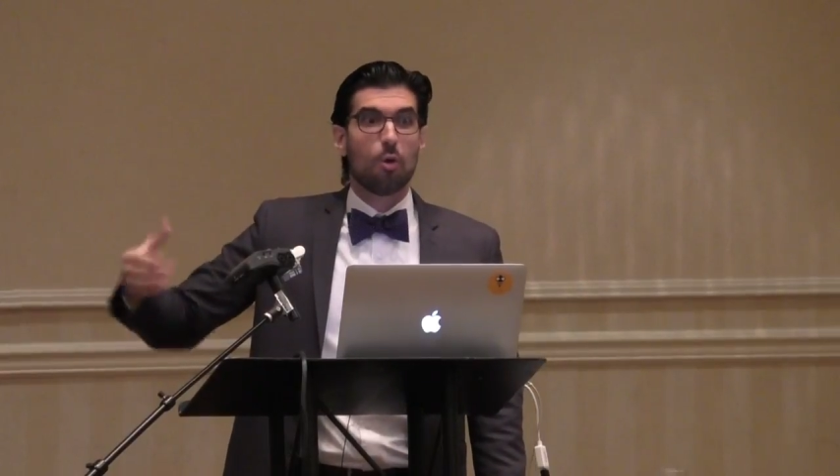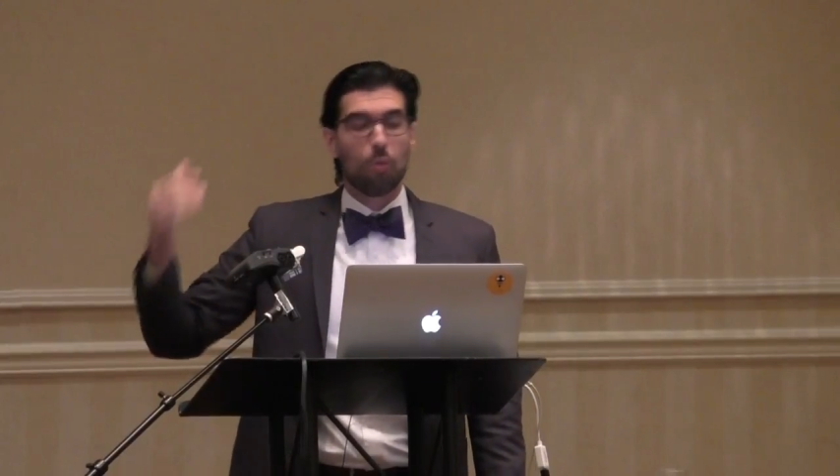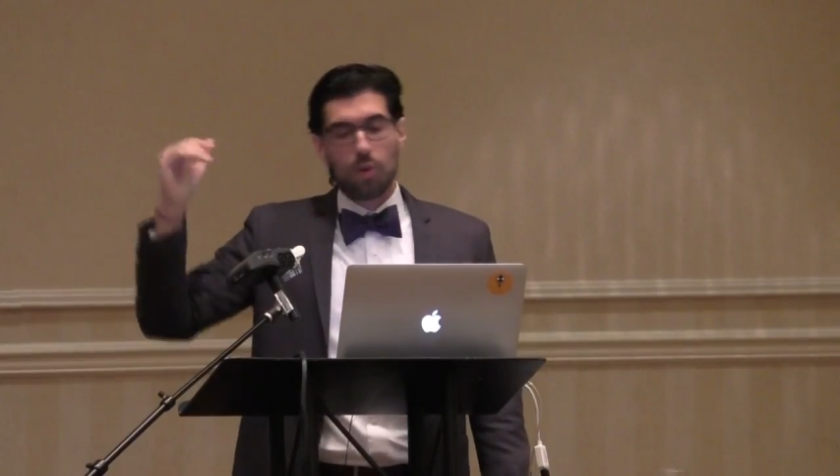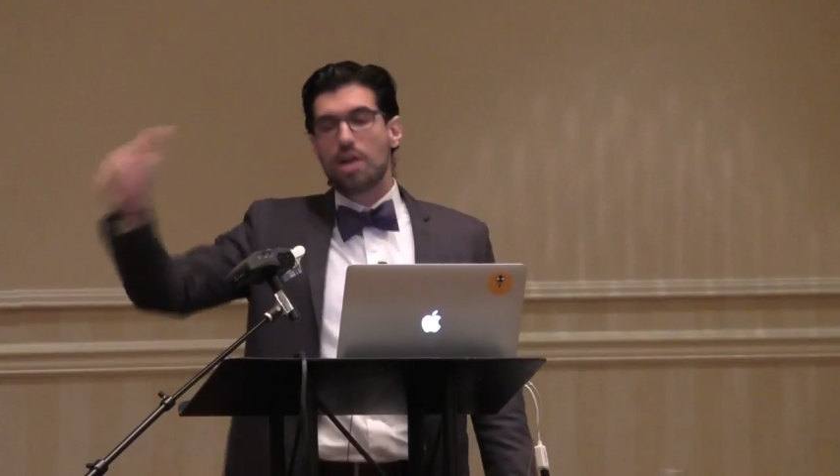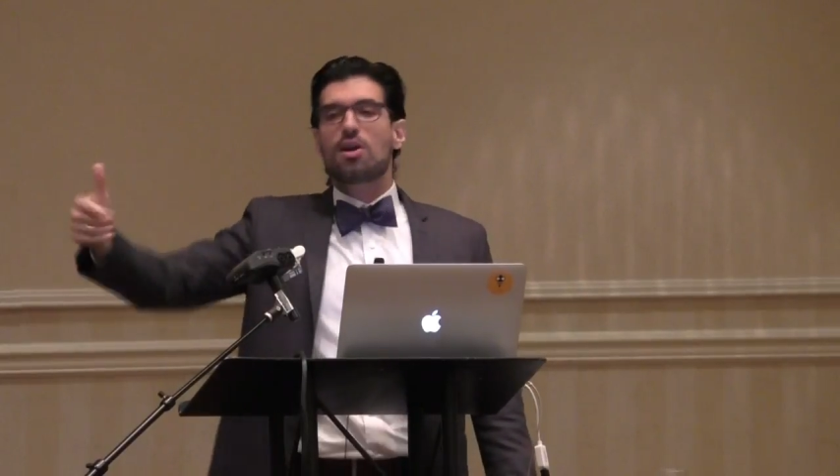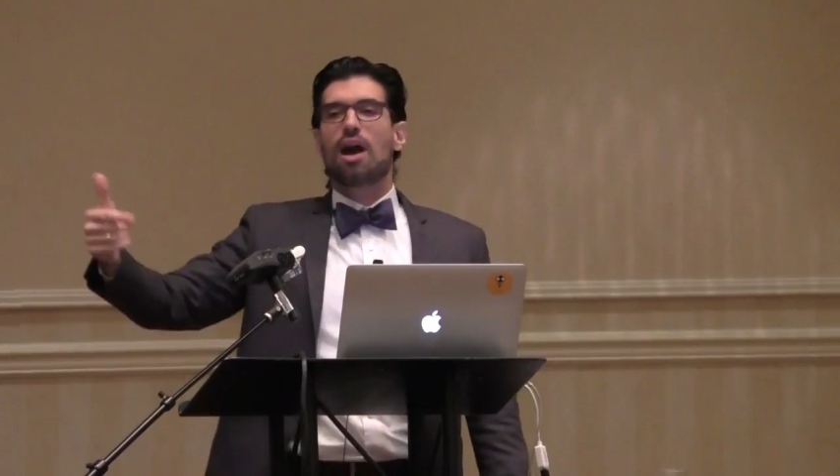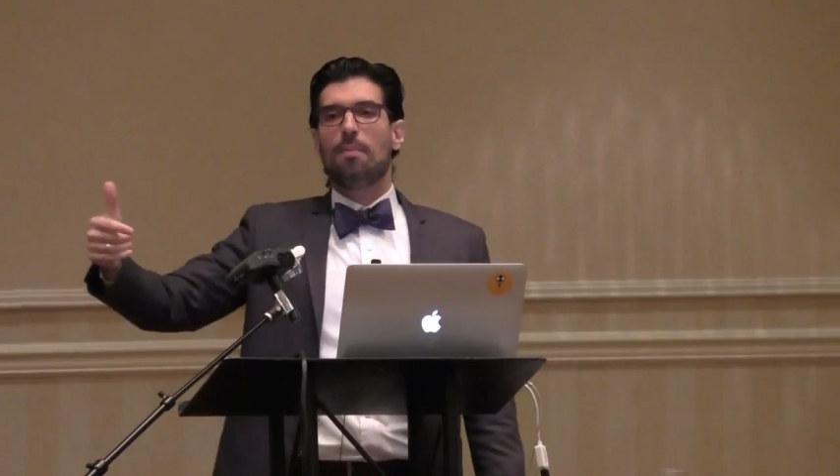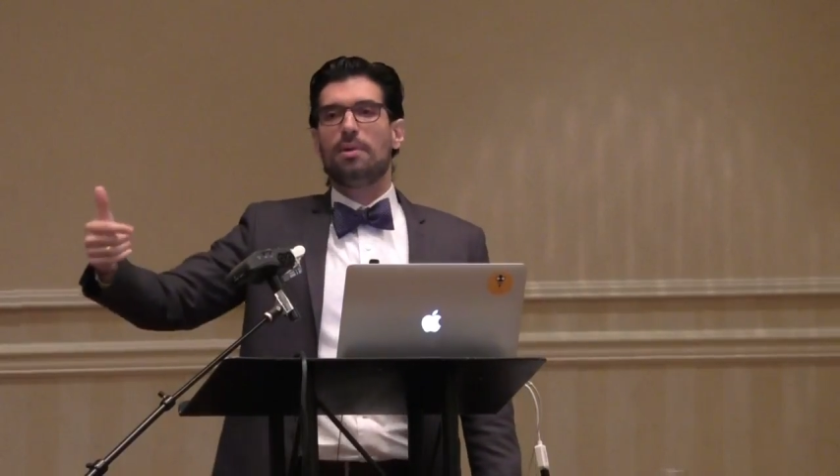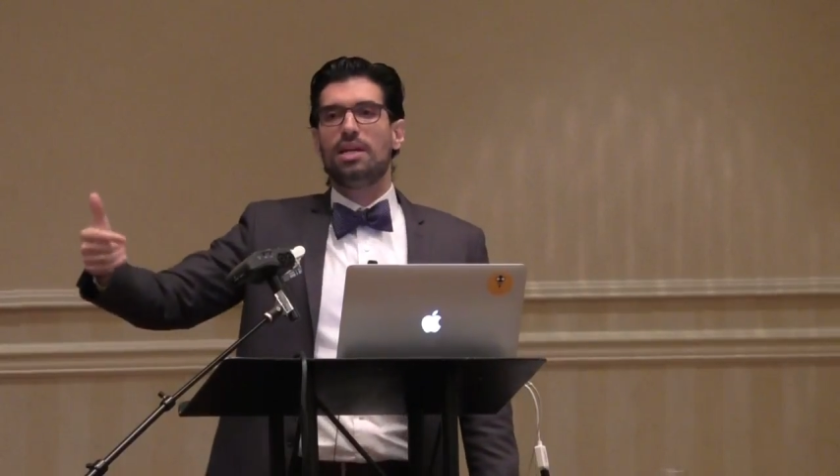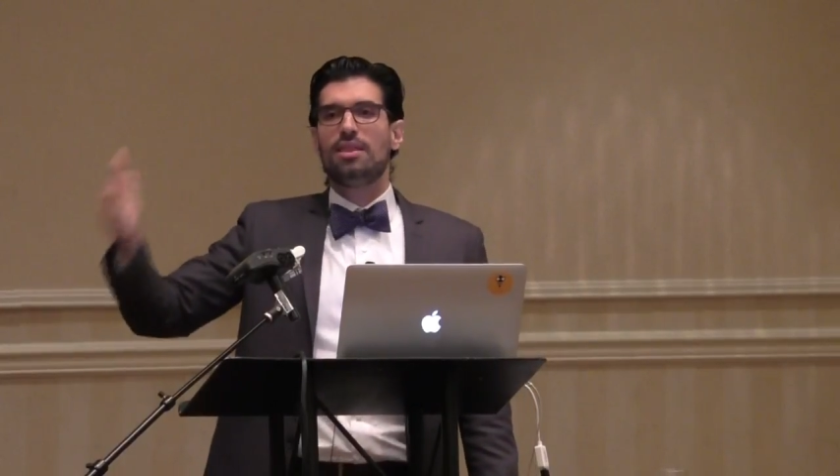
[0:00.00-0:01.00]
We're a
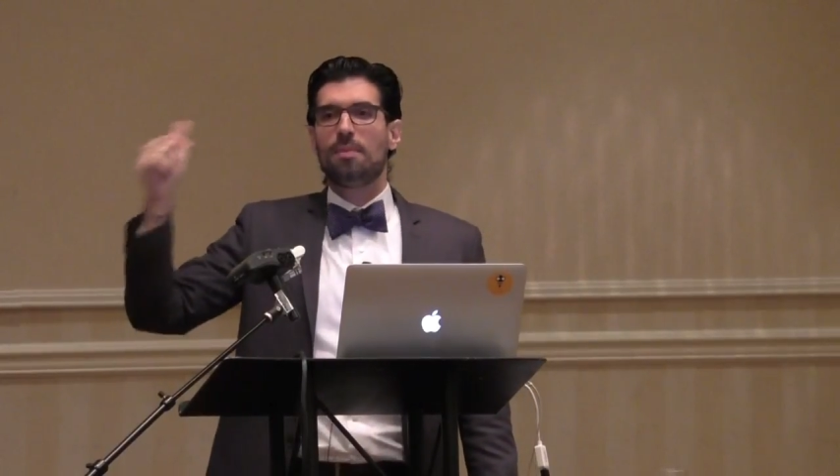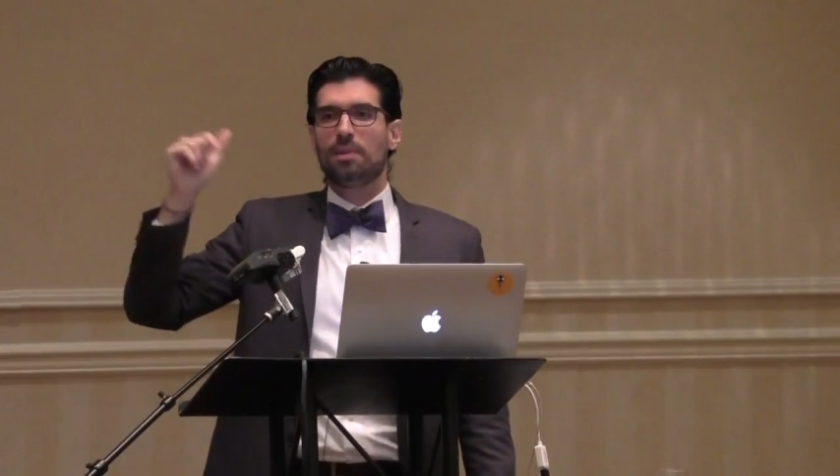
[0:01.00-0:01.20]
company that